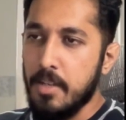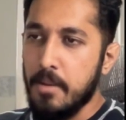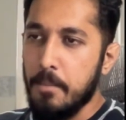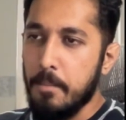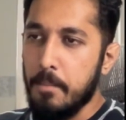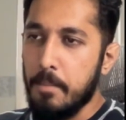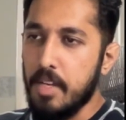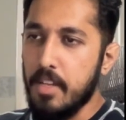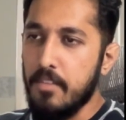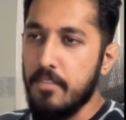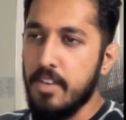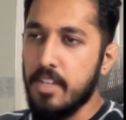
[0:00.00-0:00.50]

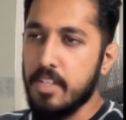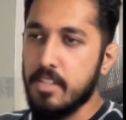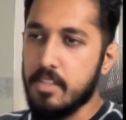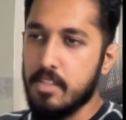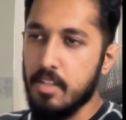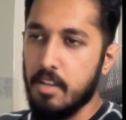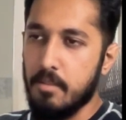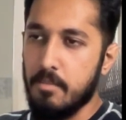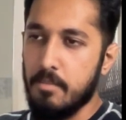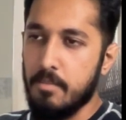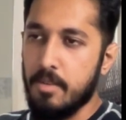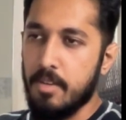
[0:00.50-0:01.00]
previous
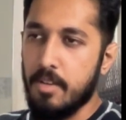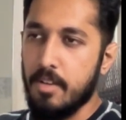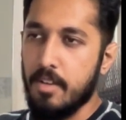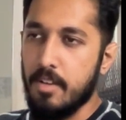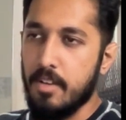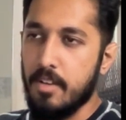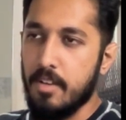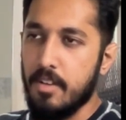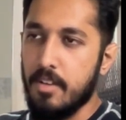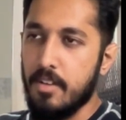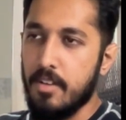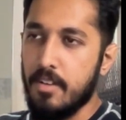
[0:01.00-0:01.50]
term,
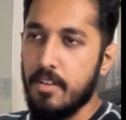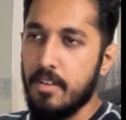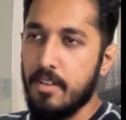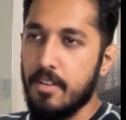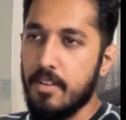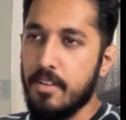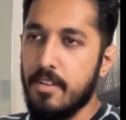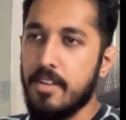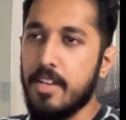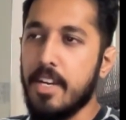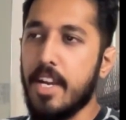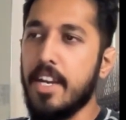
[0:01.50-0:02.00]

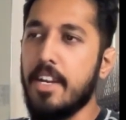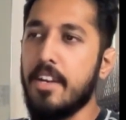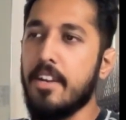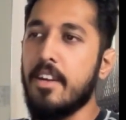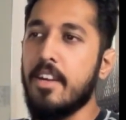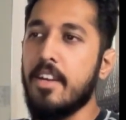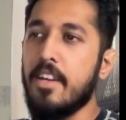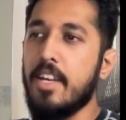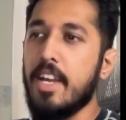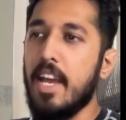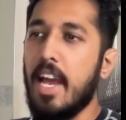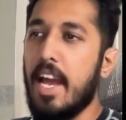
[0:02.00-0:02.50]
right?
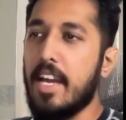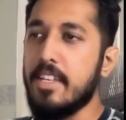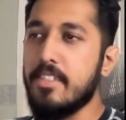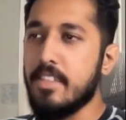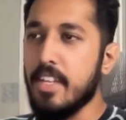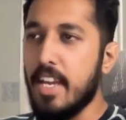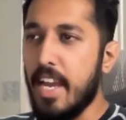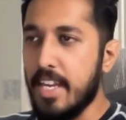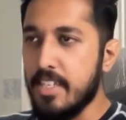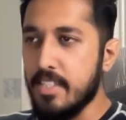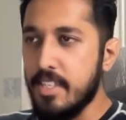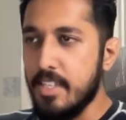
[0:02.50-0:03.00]

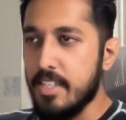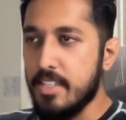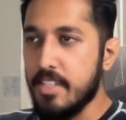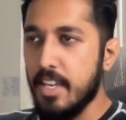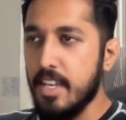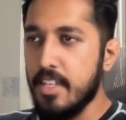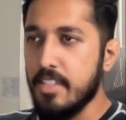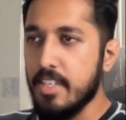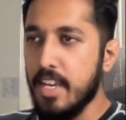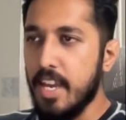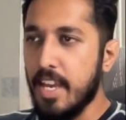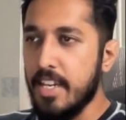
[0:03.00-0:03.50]
As it
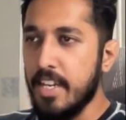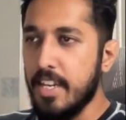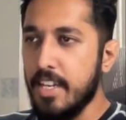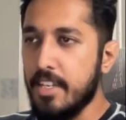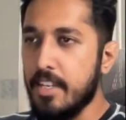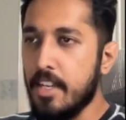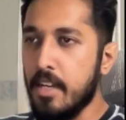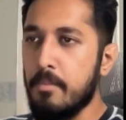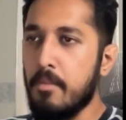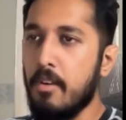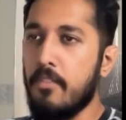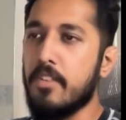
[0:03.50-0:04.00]
says, nth
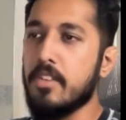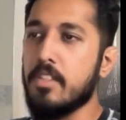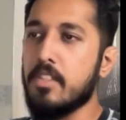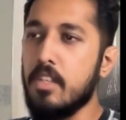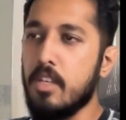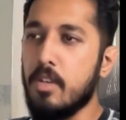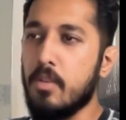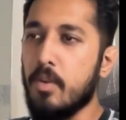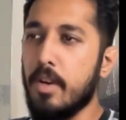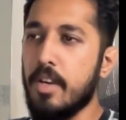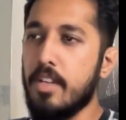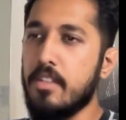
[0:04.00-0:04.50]
term of a
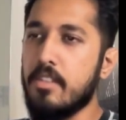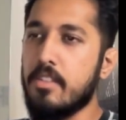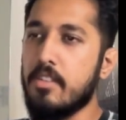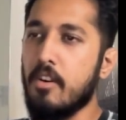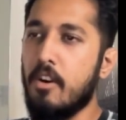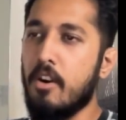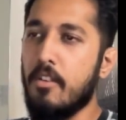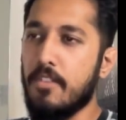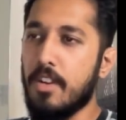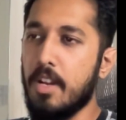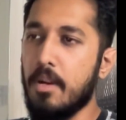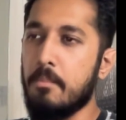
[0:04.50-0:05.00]
sequence
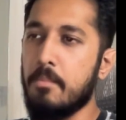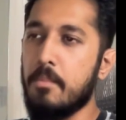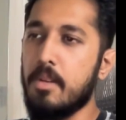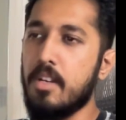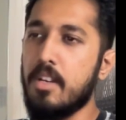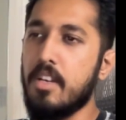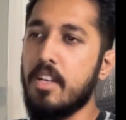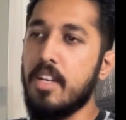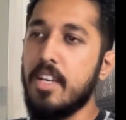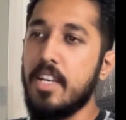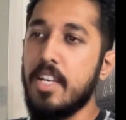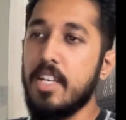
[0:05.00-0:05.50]
of number
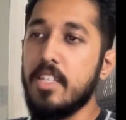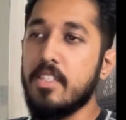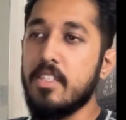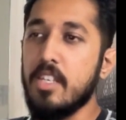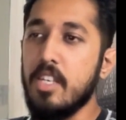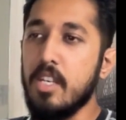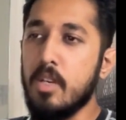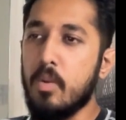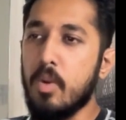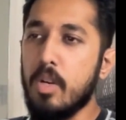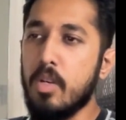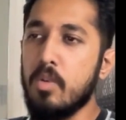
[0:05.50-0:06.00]
is
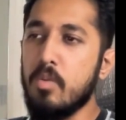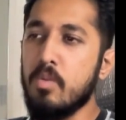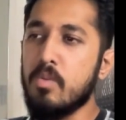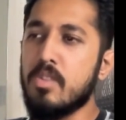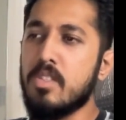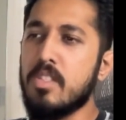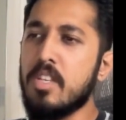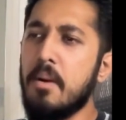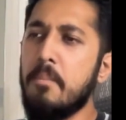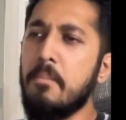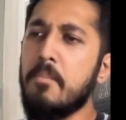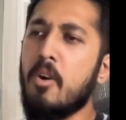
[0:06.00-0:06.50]
equal to
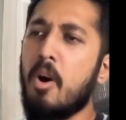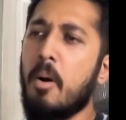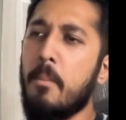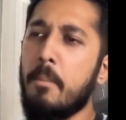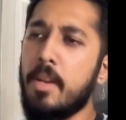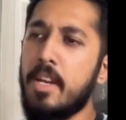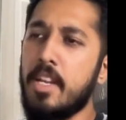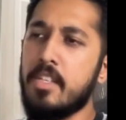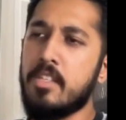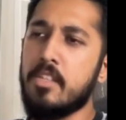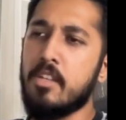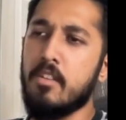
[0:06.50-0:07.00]
some
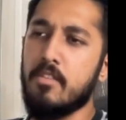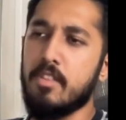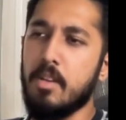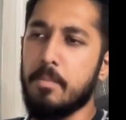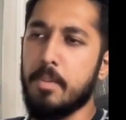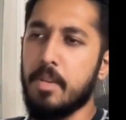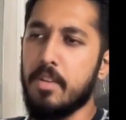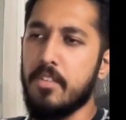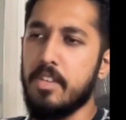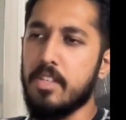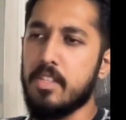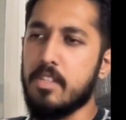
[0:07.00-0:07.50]
combination of the
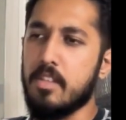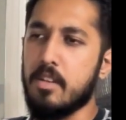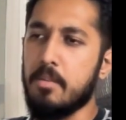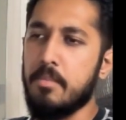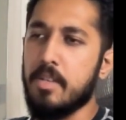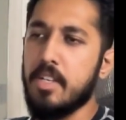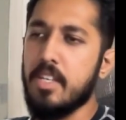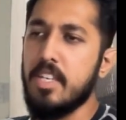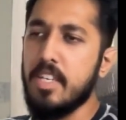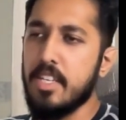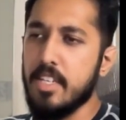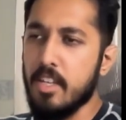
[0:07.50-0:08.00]
previous term.
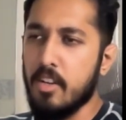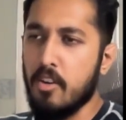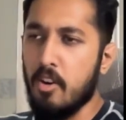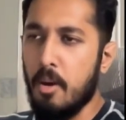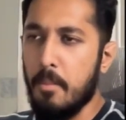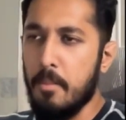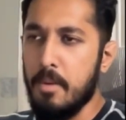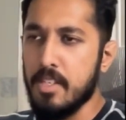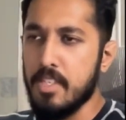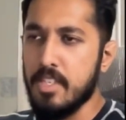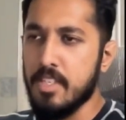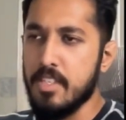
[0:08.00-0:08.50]
Here the
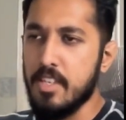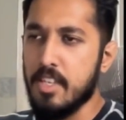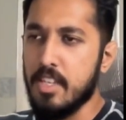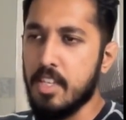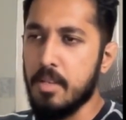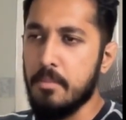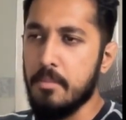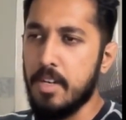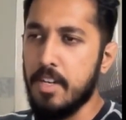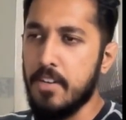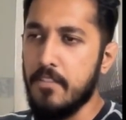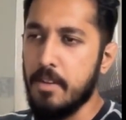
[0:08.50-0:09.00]
combination is nothing
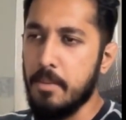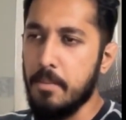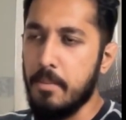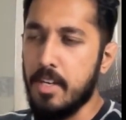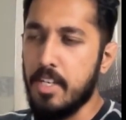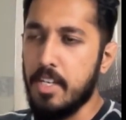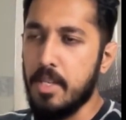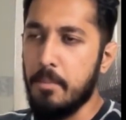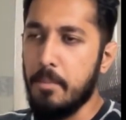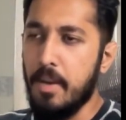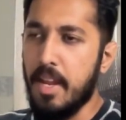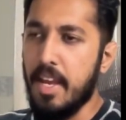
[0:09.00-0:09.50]
but we
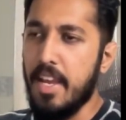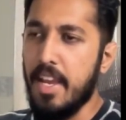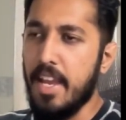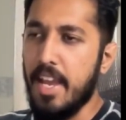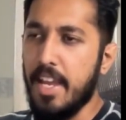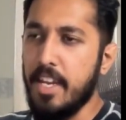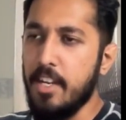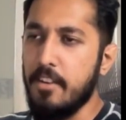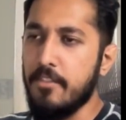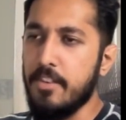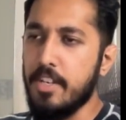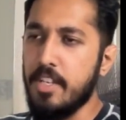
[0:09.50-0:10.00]
multiply
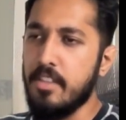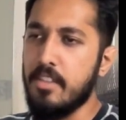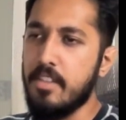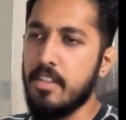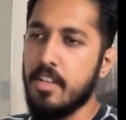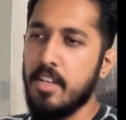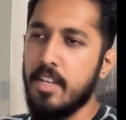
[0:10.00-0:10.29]
n with